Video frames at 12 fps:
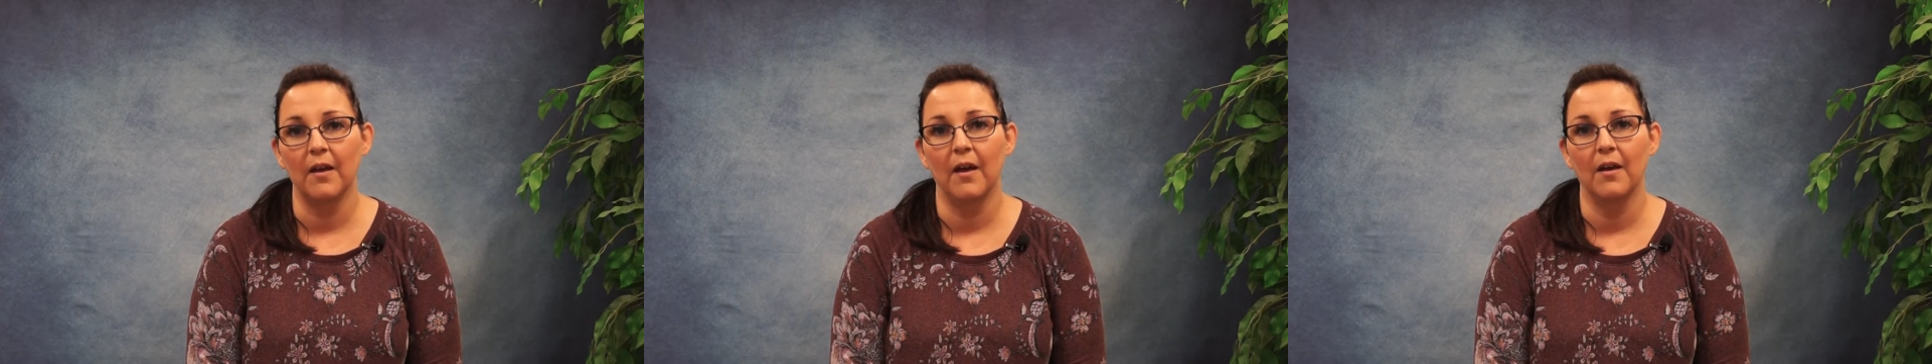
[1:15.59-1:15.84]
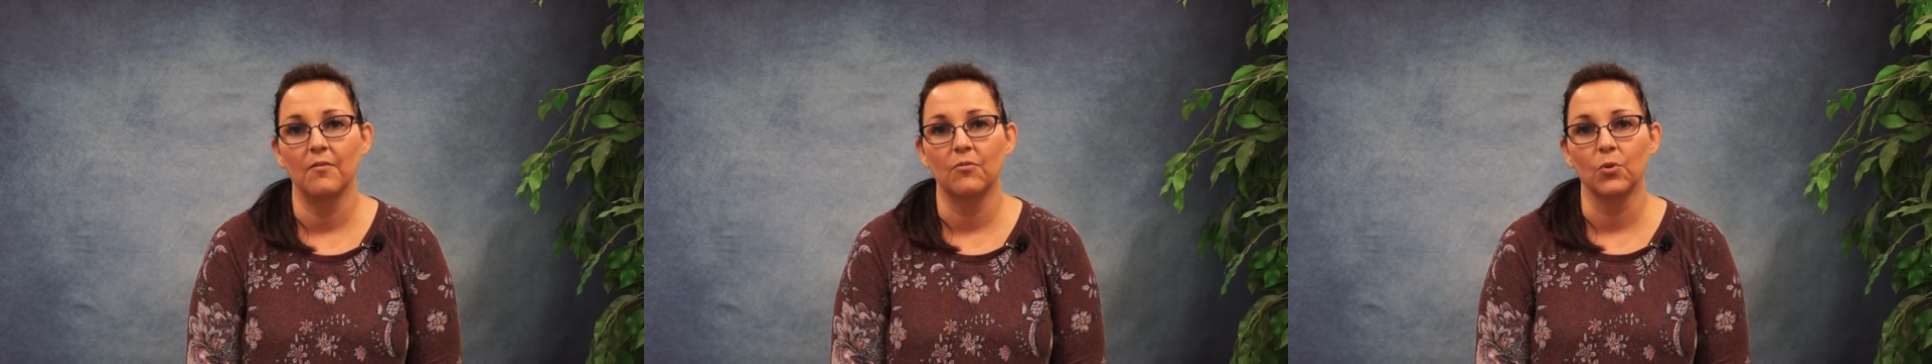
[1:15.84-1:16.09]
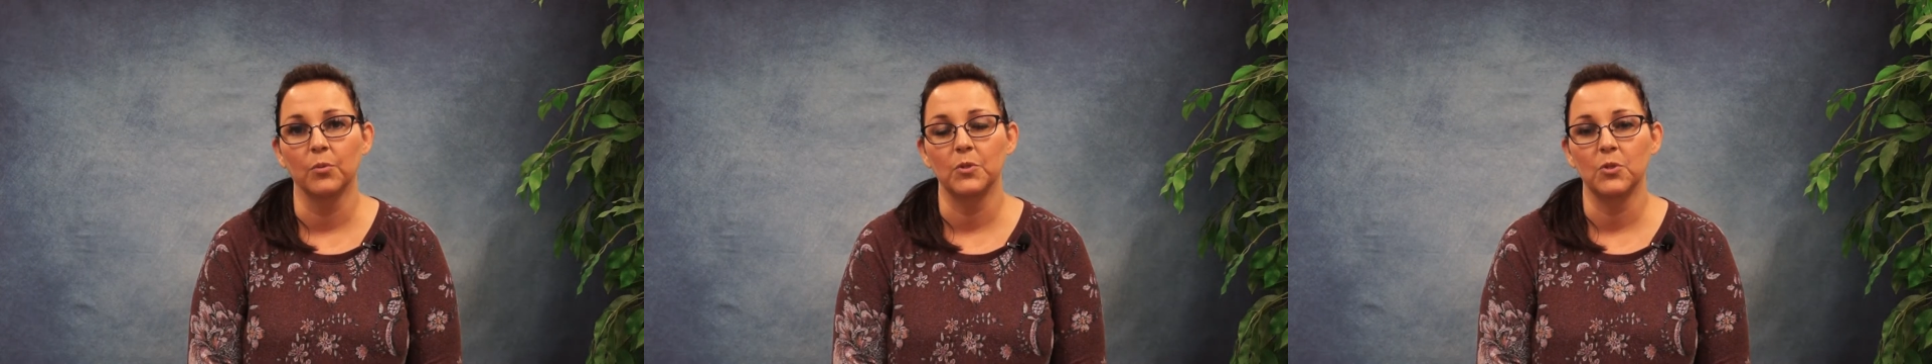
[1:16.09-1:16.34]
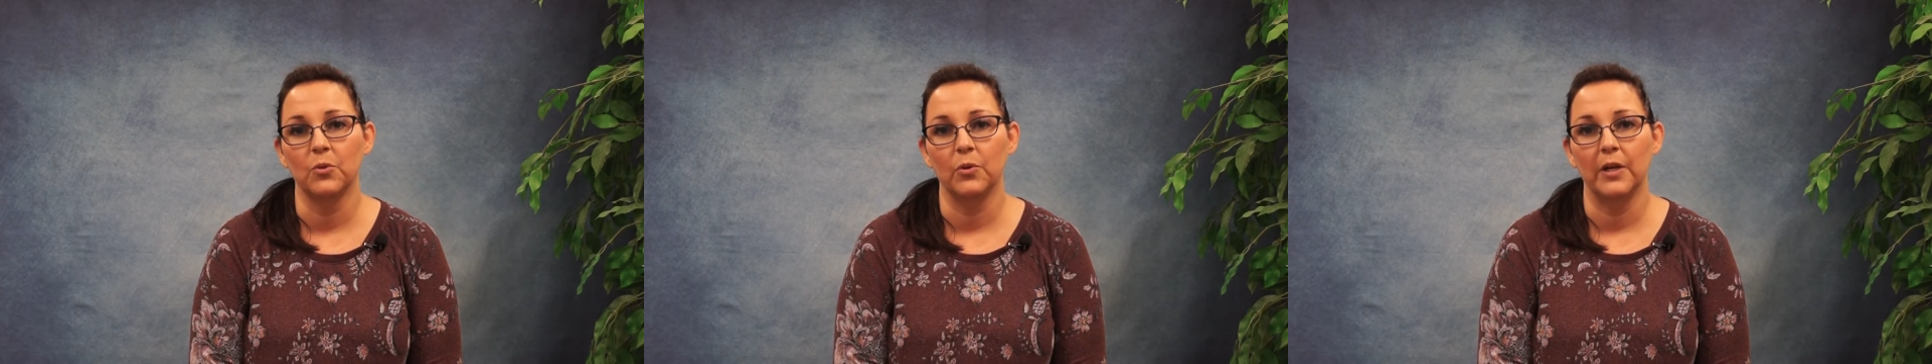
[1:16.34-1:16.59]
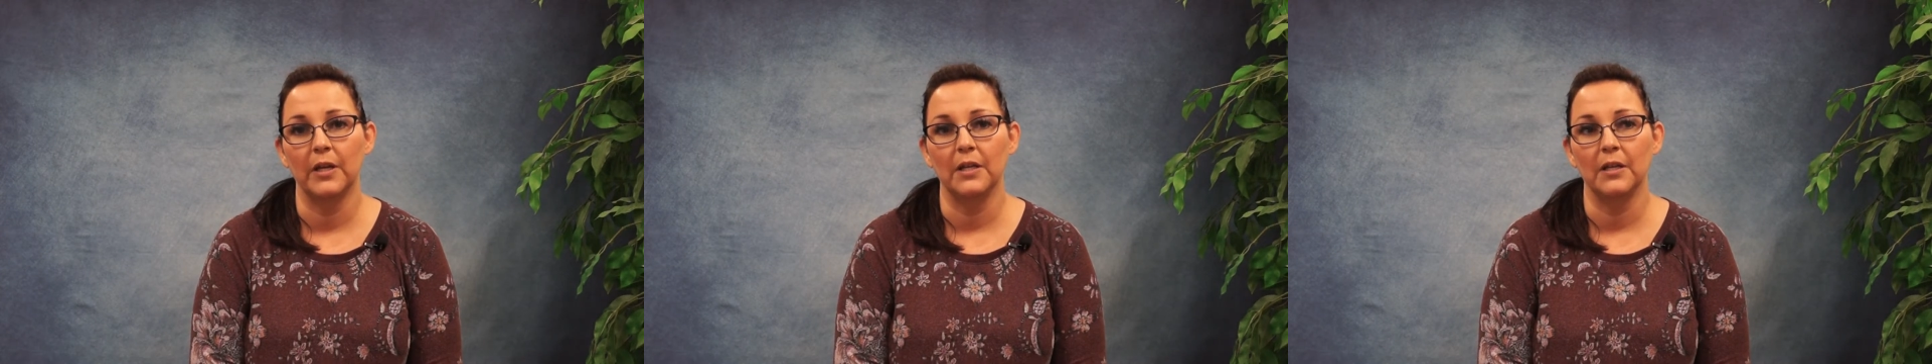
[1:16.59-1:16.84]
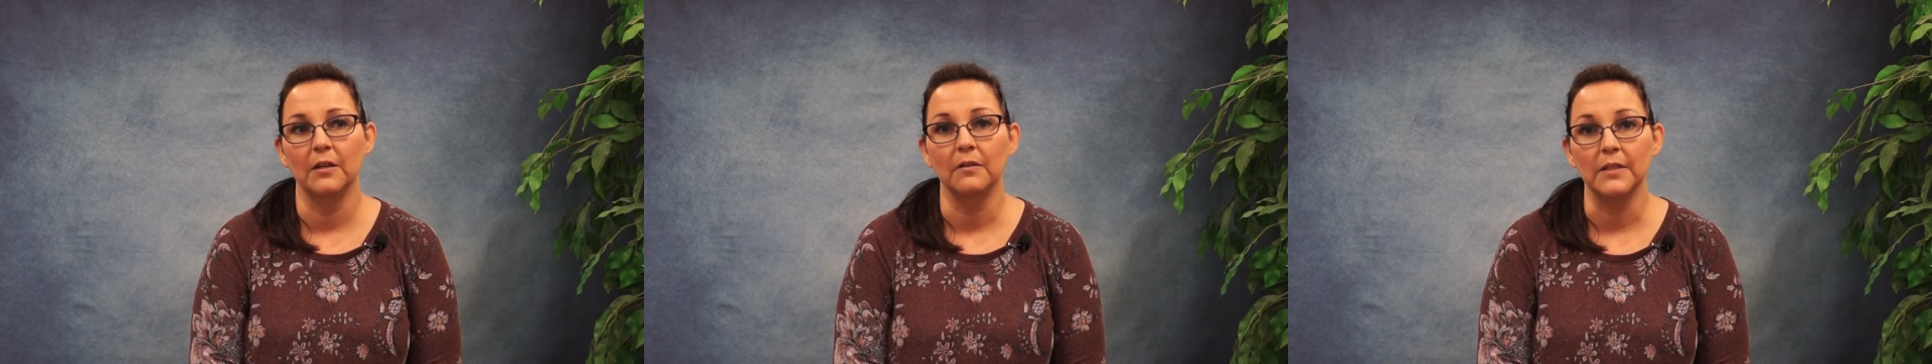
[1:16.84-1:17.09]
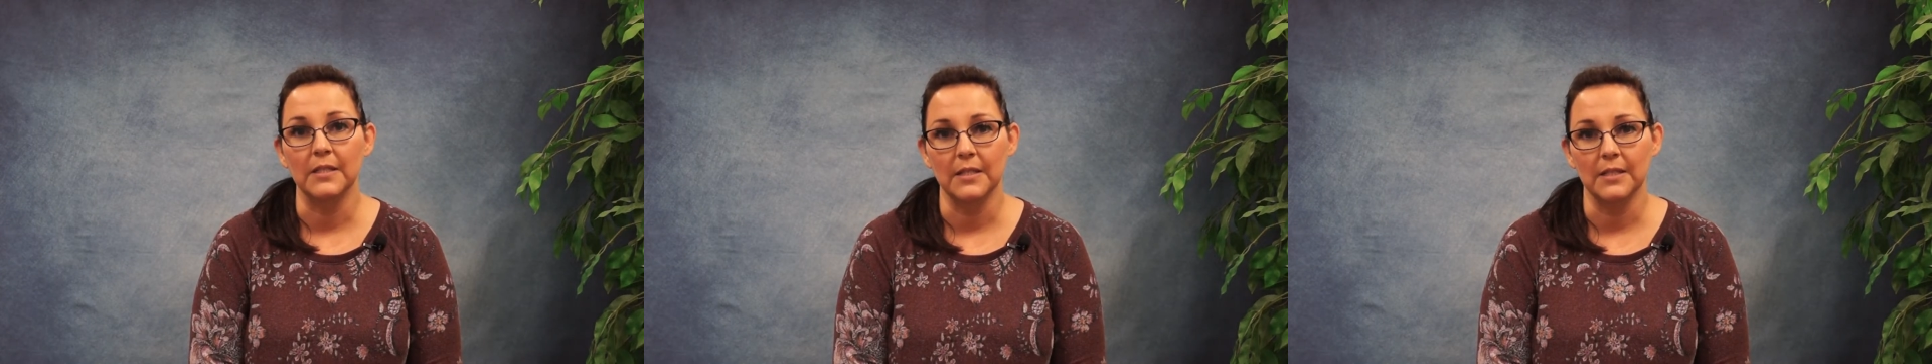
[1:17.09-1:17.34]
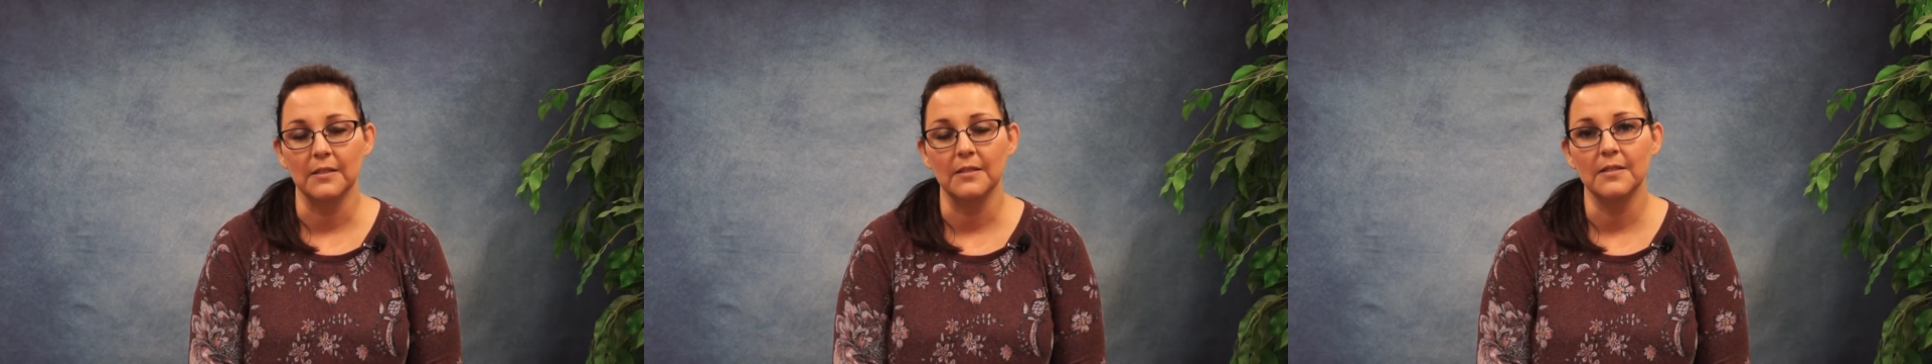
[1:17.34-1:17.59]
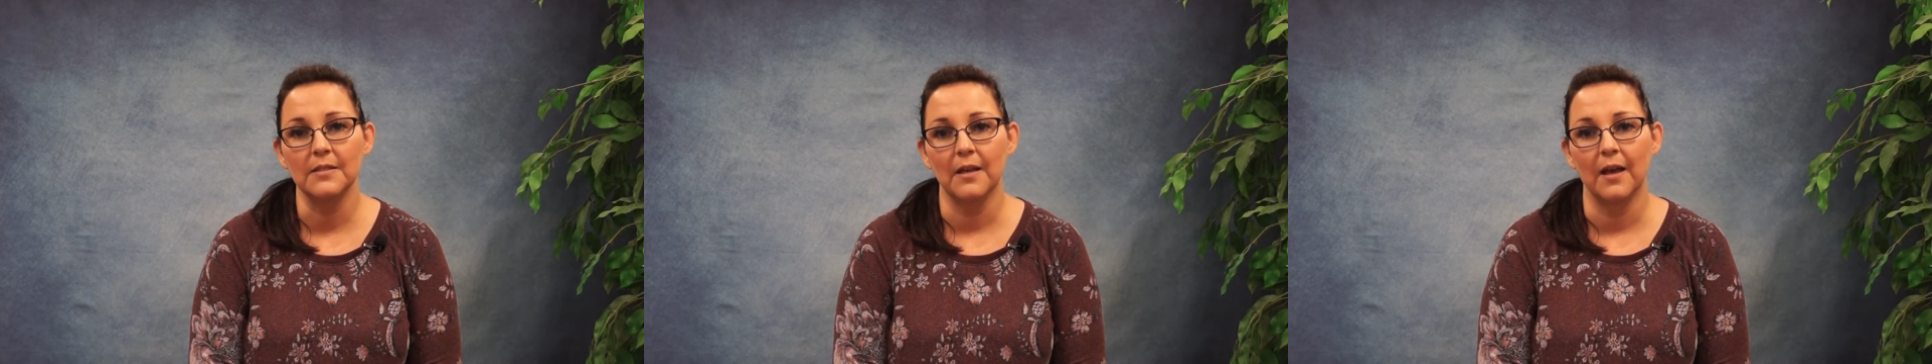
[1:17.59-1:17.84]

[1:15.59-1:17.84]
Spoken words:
of rheumatoid illnesses,